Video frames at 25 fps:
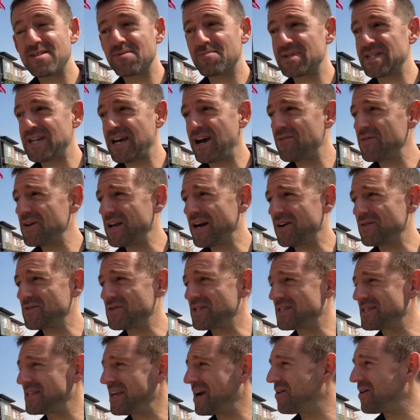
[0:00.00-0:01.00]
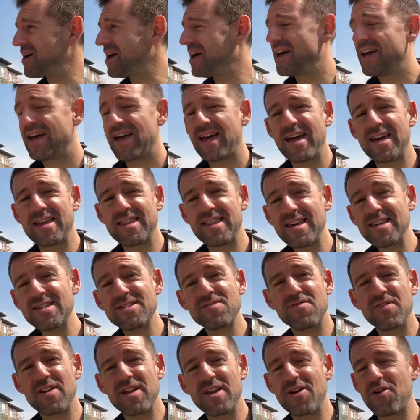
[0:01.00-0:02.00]
Some townhouses. Now, in
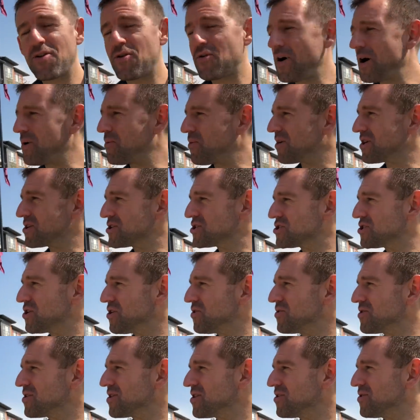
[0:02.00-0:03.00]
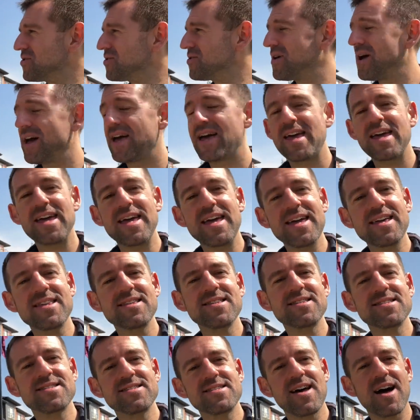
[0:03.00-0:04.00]
this video, I wanna show you
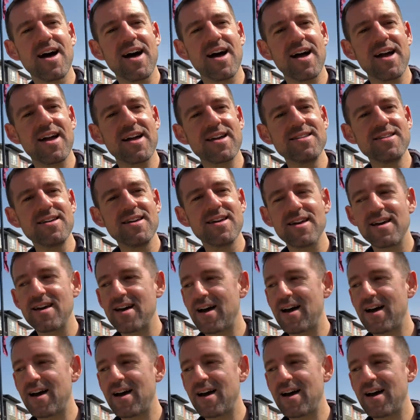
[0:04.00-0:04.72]
inside